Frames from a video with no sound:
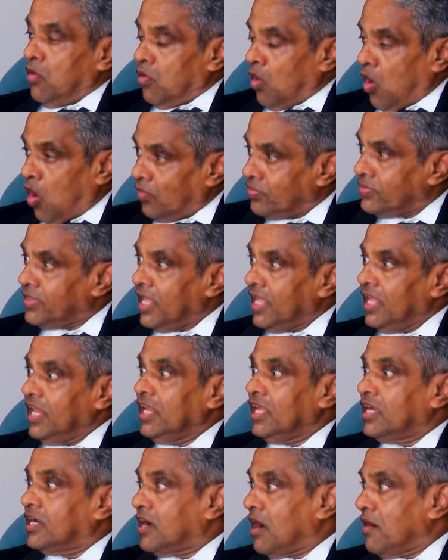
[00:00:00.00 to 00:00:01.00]
on the
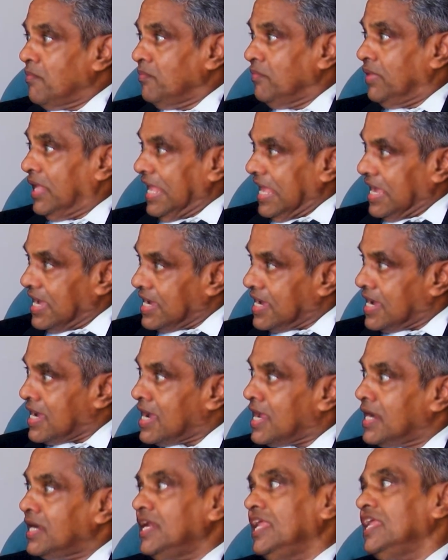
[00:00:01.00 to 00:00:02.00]
income
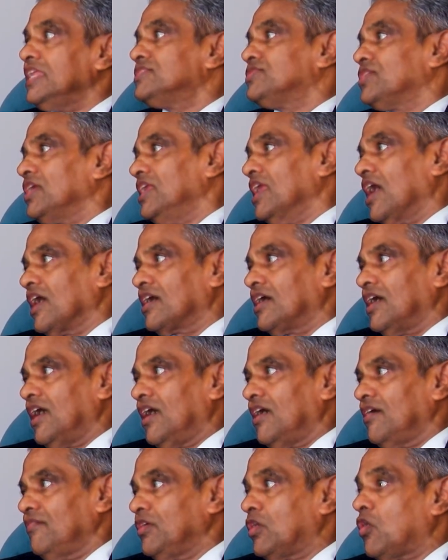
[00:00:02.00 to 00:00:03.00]
earned in Sri Lanka.
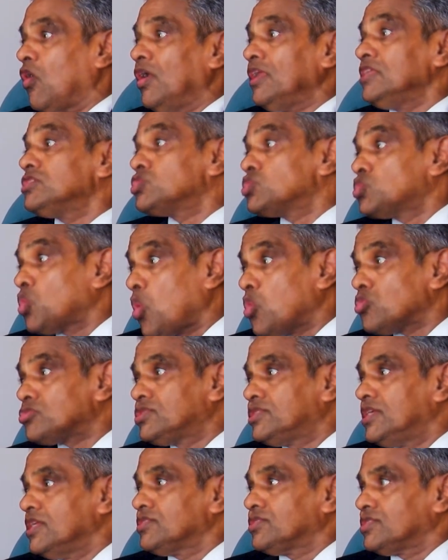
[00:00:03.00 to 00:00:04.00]
We call it
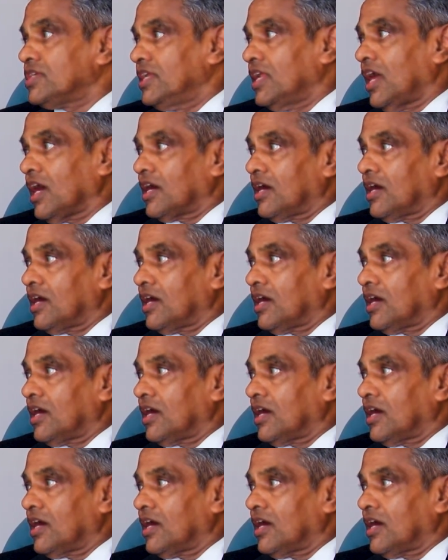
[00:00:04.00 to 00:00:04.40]
sourced in Sri Lanka.